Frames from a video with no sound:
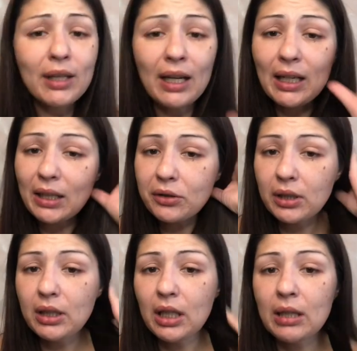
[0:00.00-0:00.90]
that
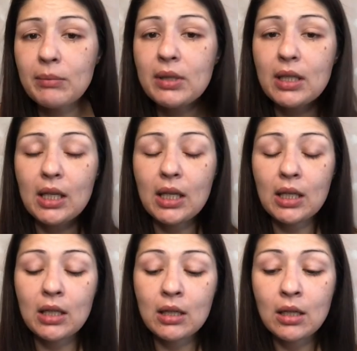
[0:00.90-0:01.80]
actually comes
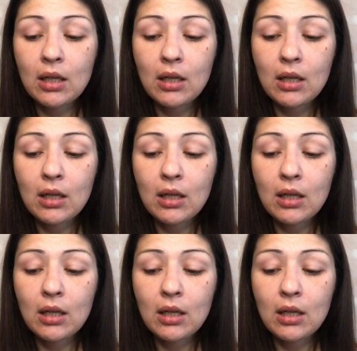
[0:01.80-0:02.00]
in